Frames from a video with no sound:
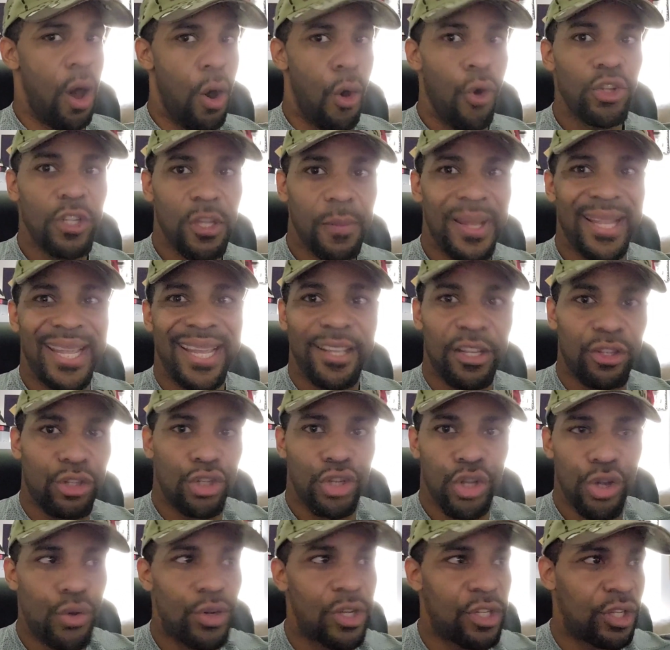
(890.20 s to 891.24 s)
ultimately the
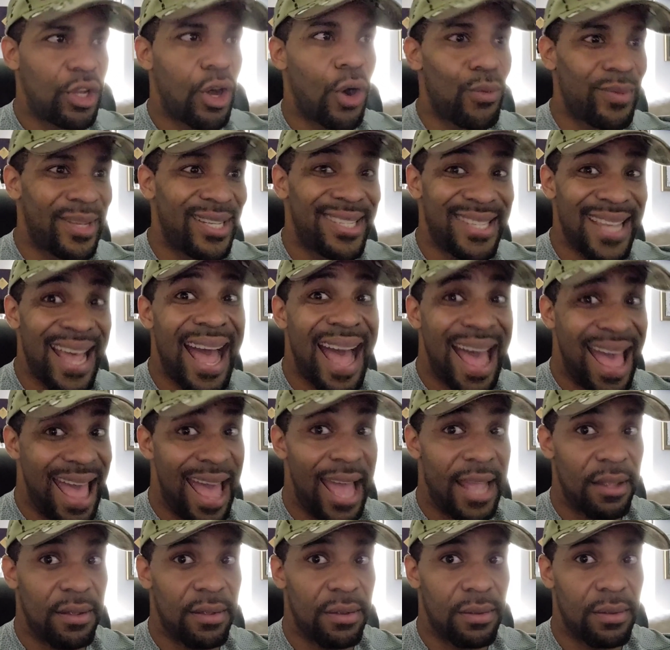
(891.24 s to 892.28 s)
tune is gonna decide
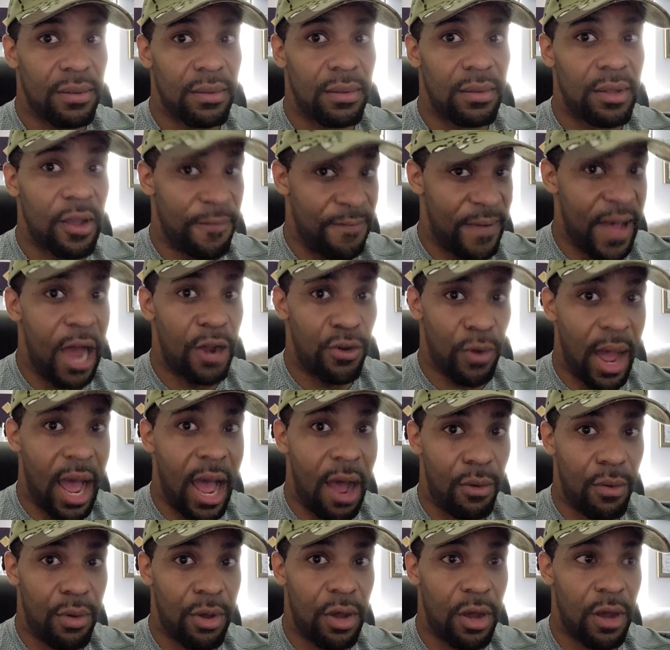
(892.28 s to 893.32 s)
the final
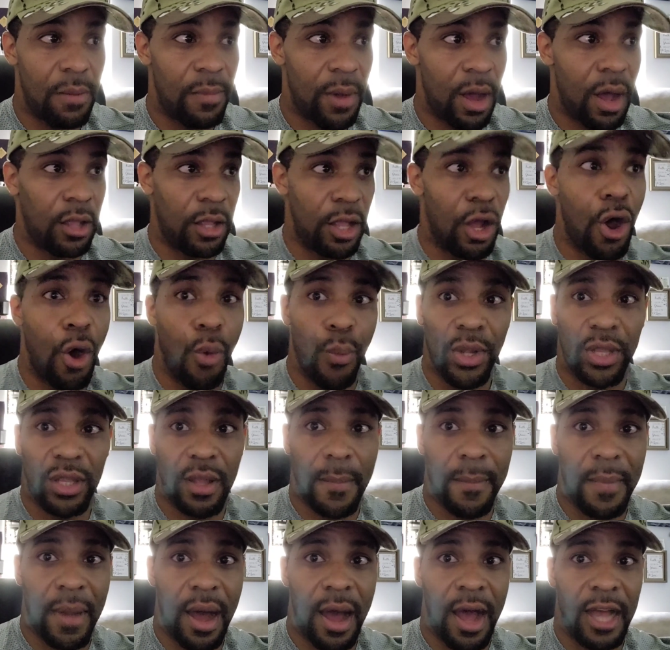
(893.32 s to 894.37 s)
outcome along with
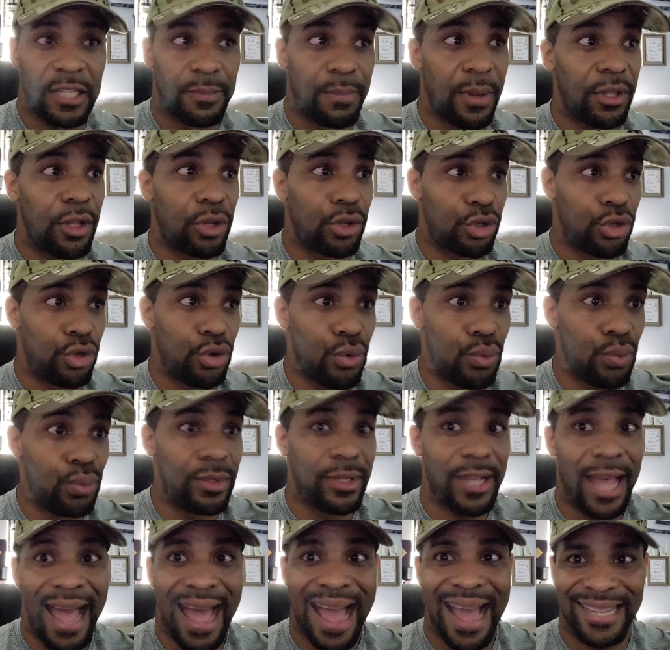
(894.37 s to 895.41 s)
the mods. But the
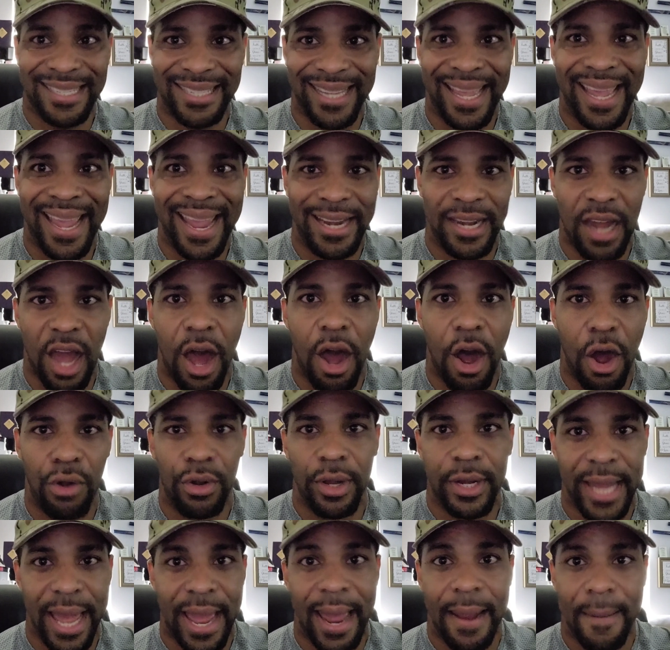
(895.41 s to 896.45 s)
tune ties in
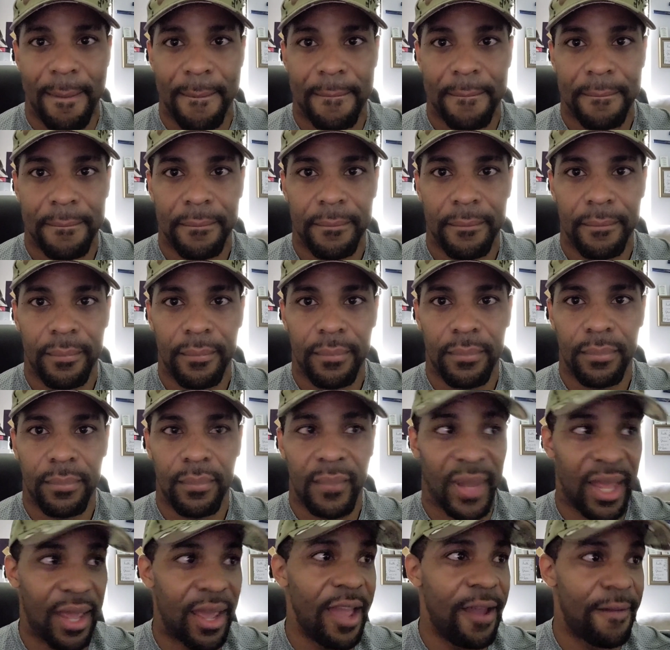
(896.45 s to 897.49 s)
all of that.
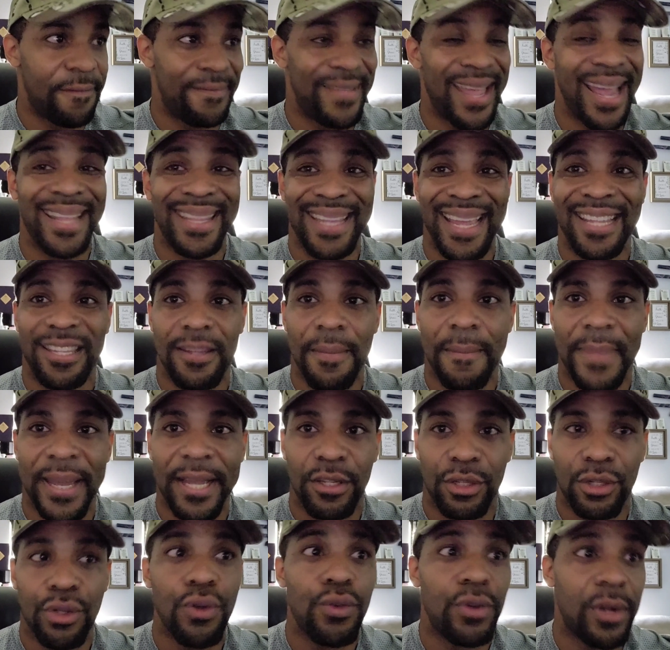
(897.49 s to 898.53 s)
If they need to
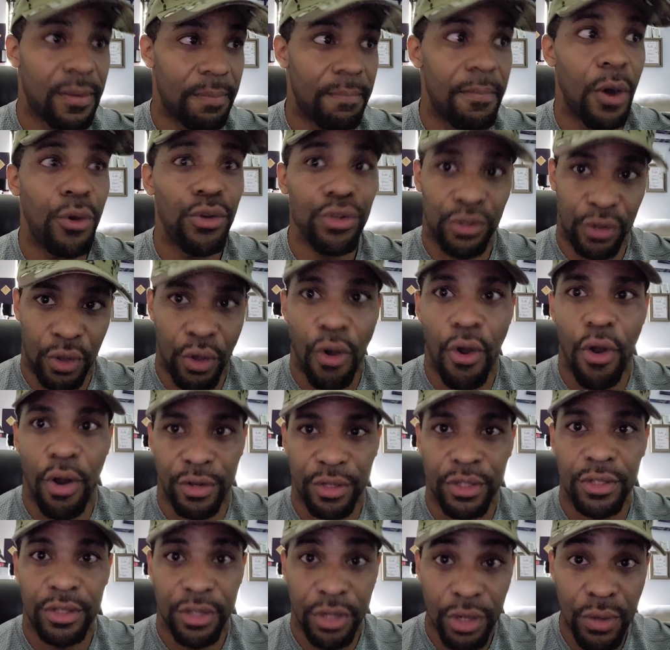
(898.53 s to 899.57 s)
be tuned, and most
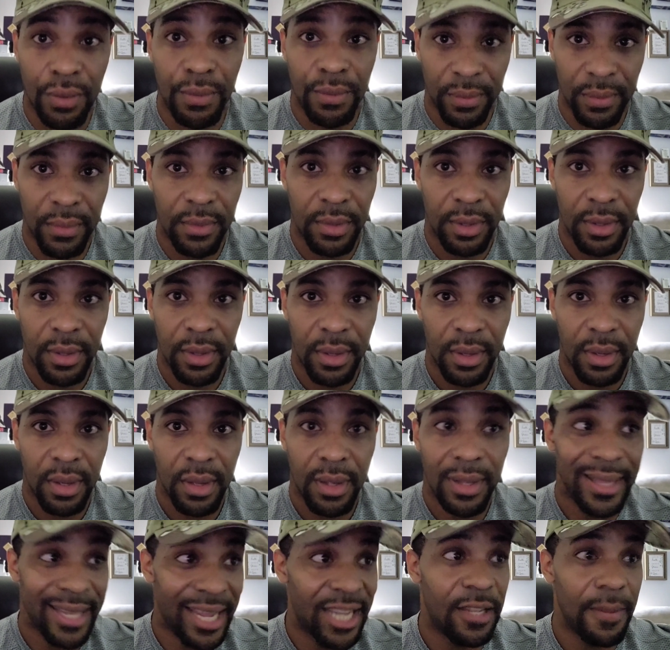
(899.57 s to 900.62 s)
cars do
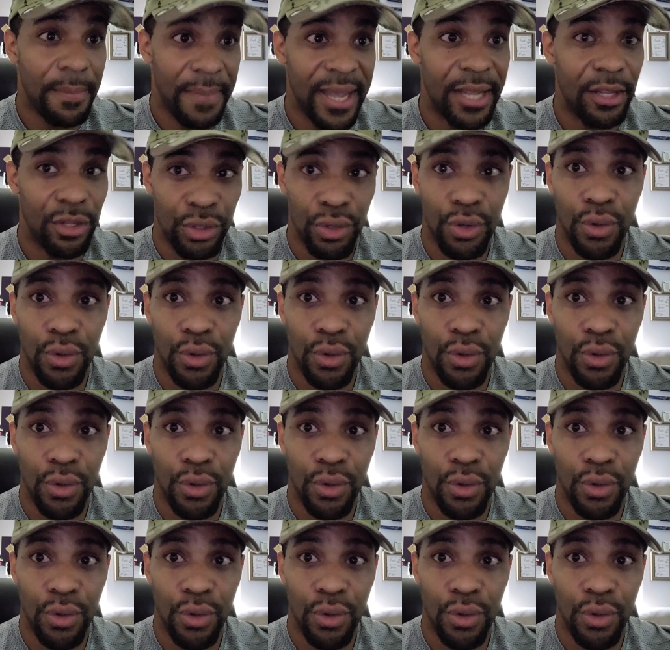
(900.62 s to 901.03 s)
need to be